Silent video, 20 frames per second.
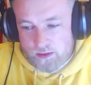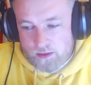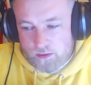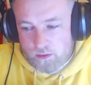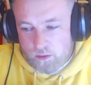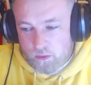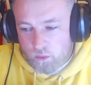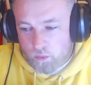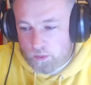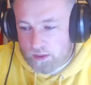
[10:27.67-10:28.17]

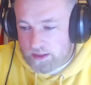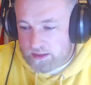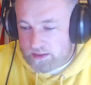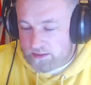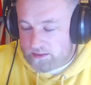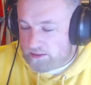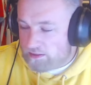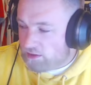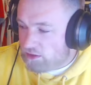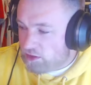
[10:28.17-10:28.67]
with
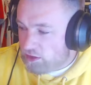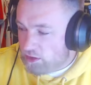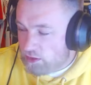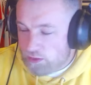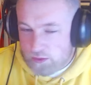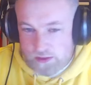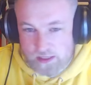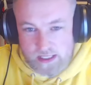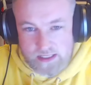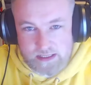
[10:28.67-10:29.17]
the
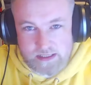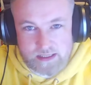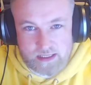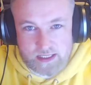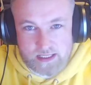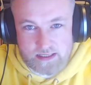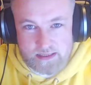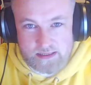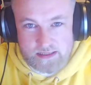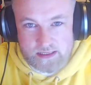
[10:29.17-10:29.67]
news
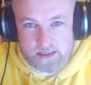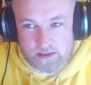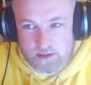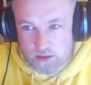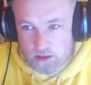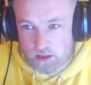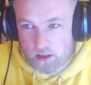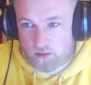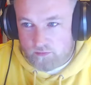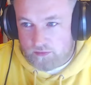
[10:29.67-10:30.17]
escalating and
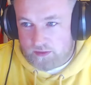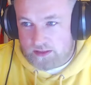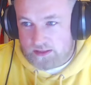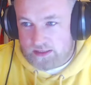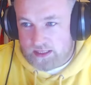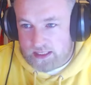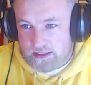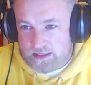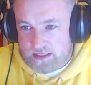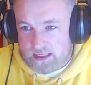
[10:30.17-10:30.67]
the conflict
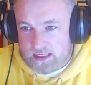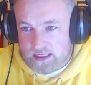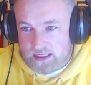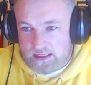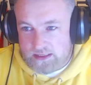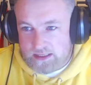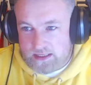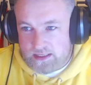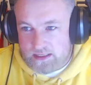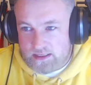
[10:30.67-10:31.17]

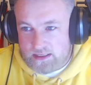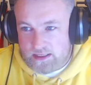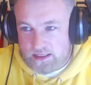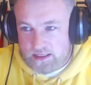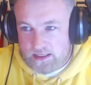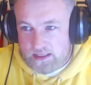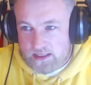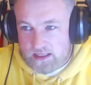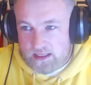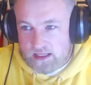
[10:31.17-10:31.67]
escalating,
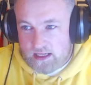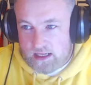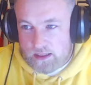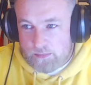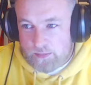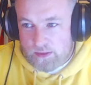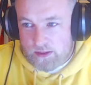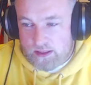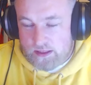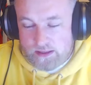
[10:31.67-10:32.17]
I
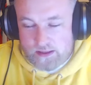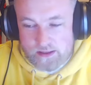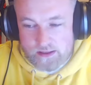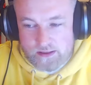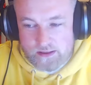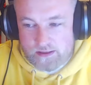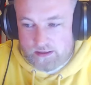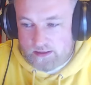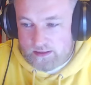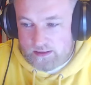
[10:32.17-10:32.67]
mean,
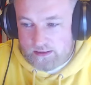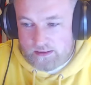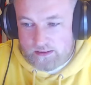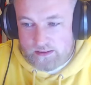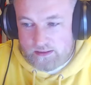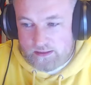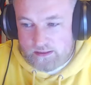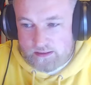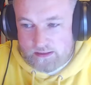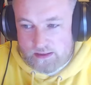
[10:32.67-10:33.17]

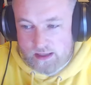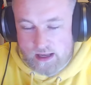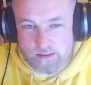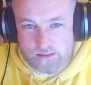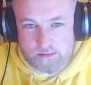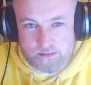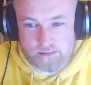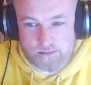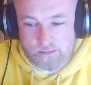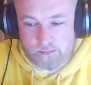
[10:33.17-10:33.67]
that
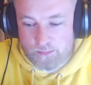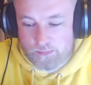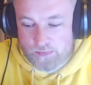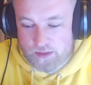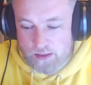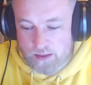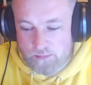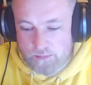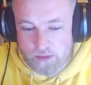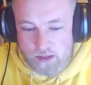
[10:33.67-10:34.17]

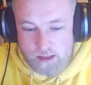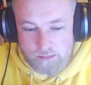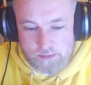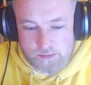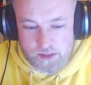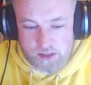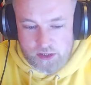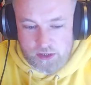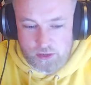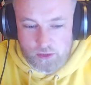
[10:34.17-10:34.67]
then preps
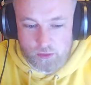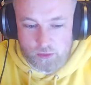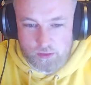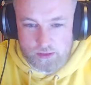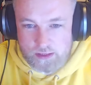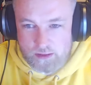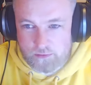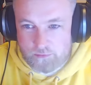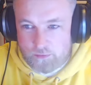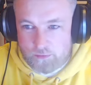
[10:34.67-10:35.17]
are slowly
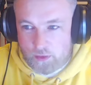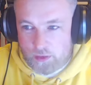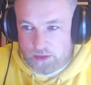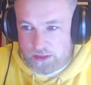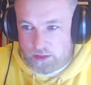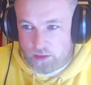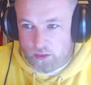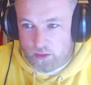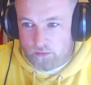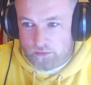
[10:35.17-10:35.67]

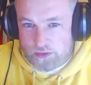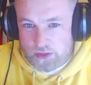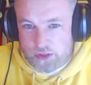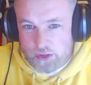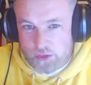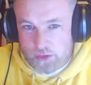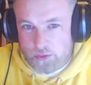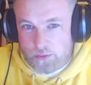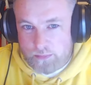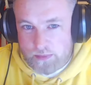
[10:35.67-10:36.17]
converting over
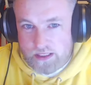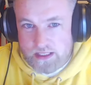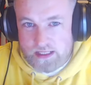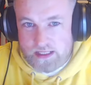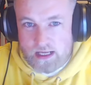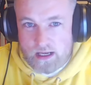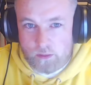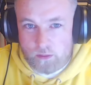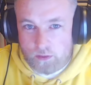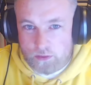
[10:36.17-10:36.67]
to me
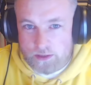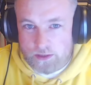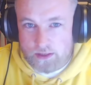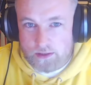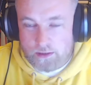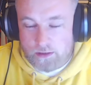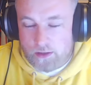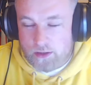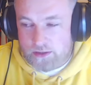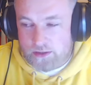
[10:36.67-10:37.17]
now
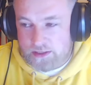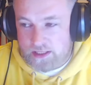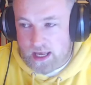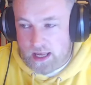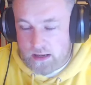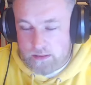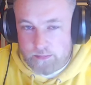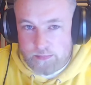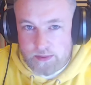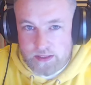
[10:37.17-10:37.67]
looking at
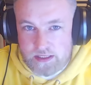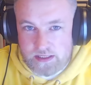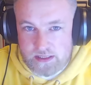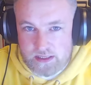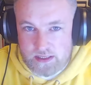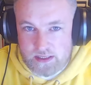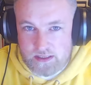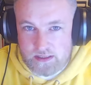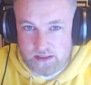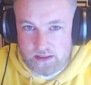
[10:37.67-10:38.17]

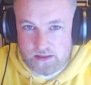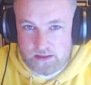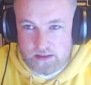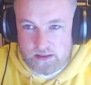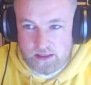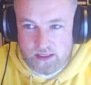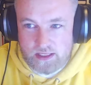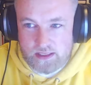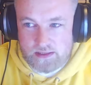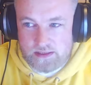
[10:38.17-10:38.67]
NBC
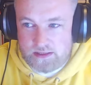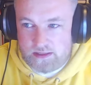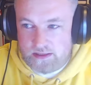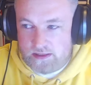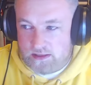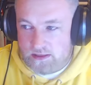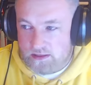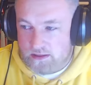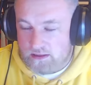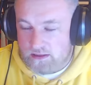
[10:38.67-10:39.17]

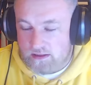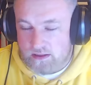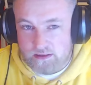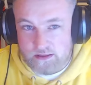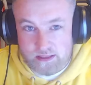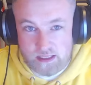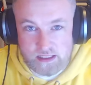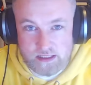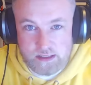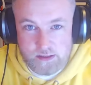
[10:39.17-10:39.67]
kits,
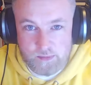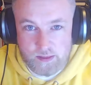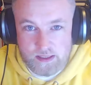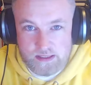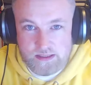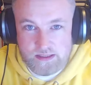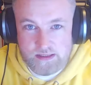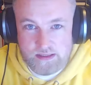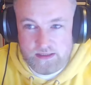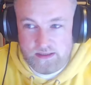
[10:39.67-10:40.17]
gas
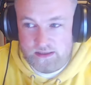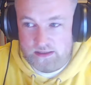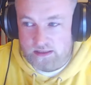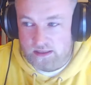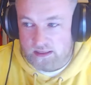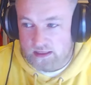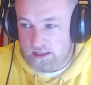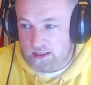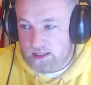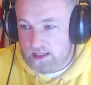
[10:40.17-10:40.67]
masks,
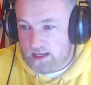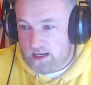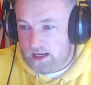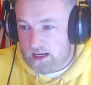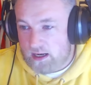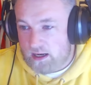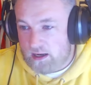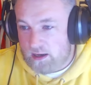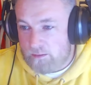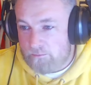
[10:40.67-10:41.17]

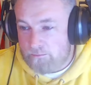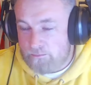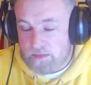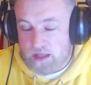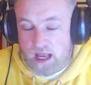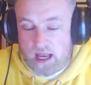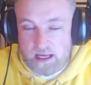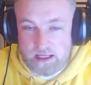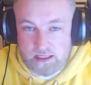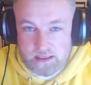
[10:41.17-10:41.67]

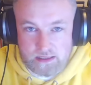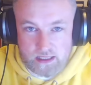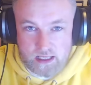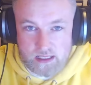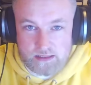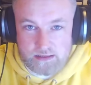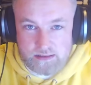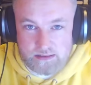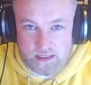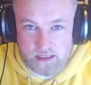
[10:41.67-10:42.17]

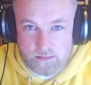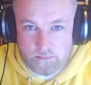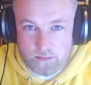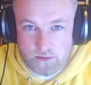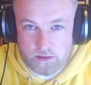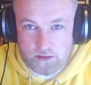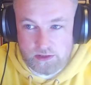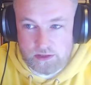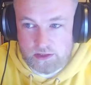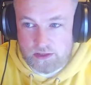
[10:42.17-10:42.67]
iodine
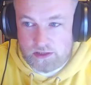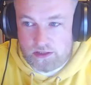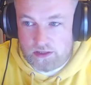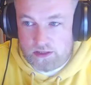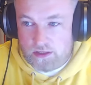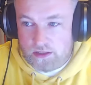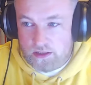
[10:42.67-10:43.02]
tablets.